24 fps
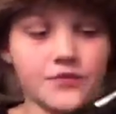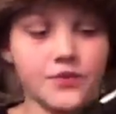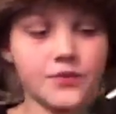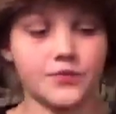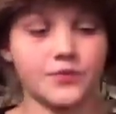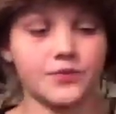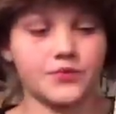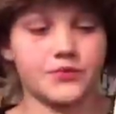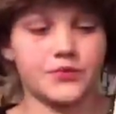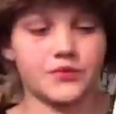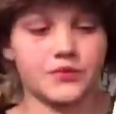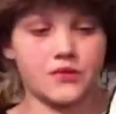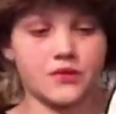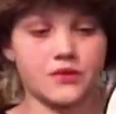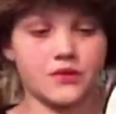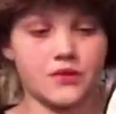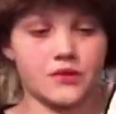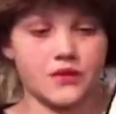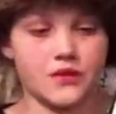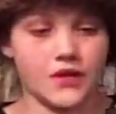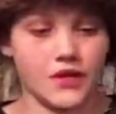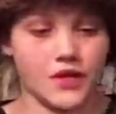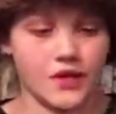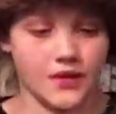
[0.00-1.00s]
Whoops.
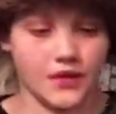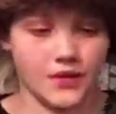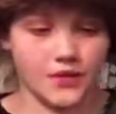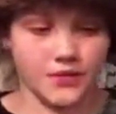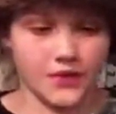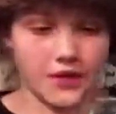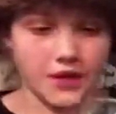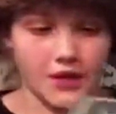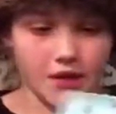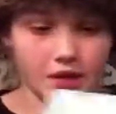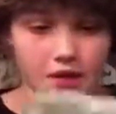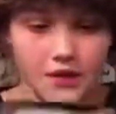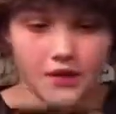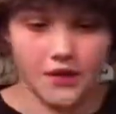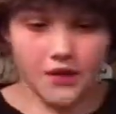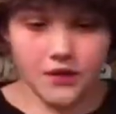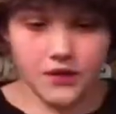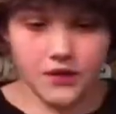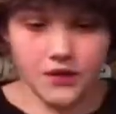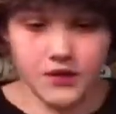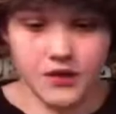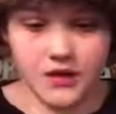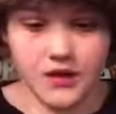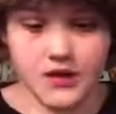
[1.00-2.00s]
Anyway,
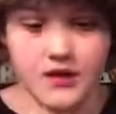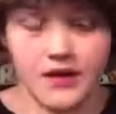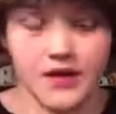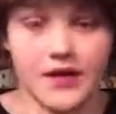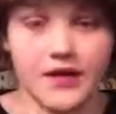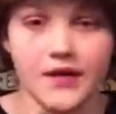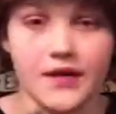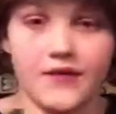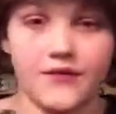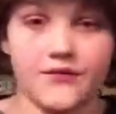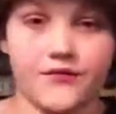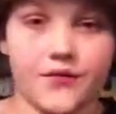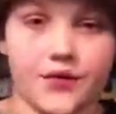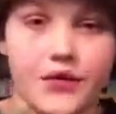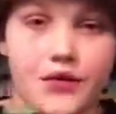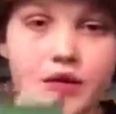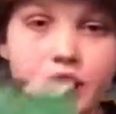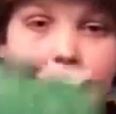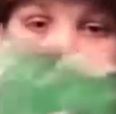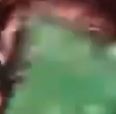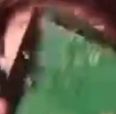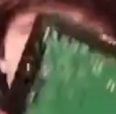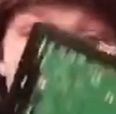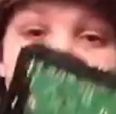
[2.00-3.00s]
yeah, and we
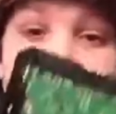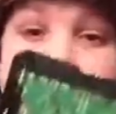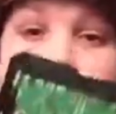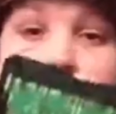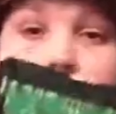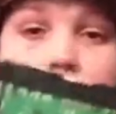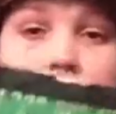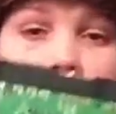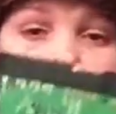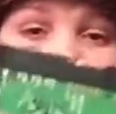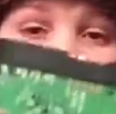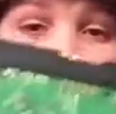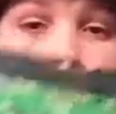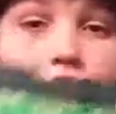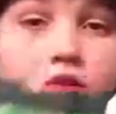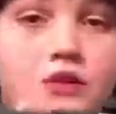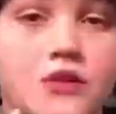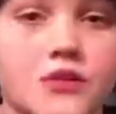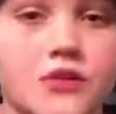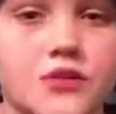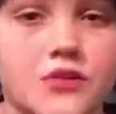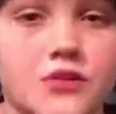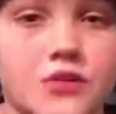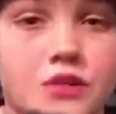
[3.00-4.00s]
got some
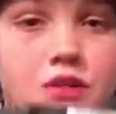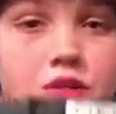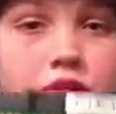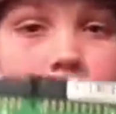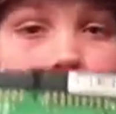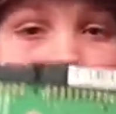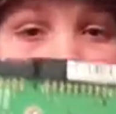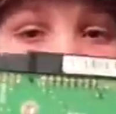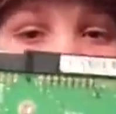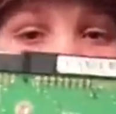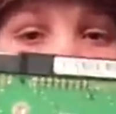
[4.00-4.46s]
circuitry